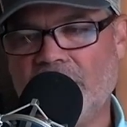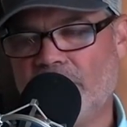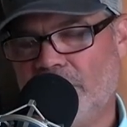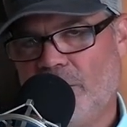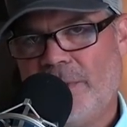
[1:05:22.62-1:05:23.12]
cut
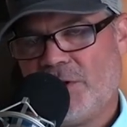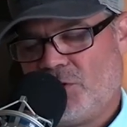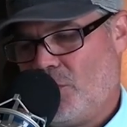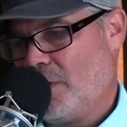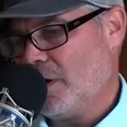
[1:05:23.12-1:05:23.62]
them a little bit
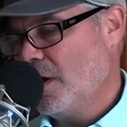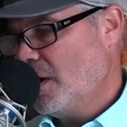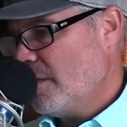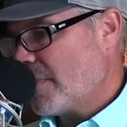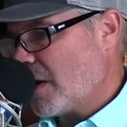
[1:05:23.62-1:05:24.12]
shorter,
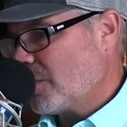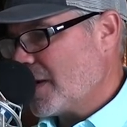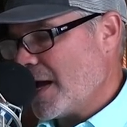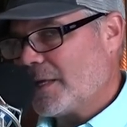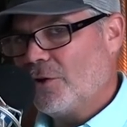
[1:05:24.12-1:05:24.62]
but I
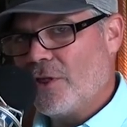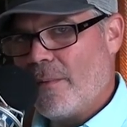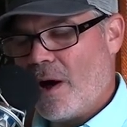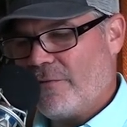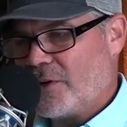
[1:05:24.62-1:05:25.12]
would not kill
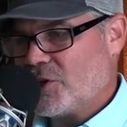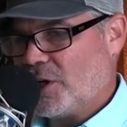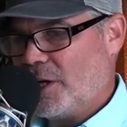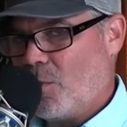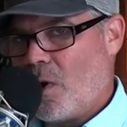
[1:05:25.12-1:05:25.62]
them off, because
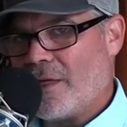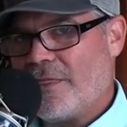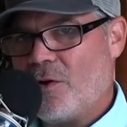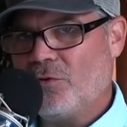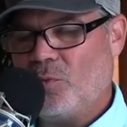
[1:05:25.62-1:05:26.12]
you're going to
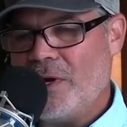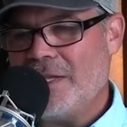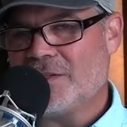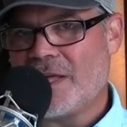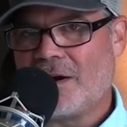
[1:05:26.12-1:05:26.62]
want those
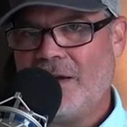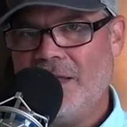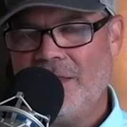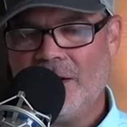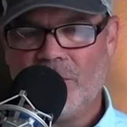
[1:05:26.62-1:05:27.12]
weeds that are
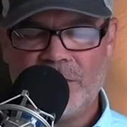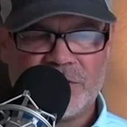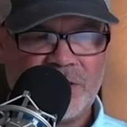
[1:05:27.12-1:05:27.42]
in there when you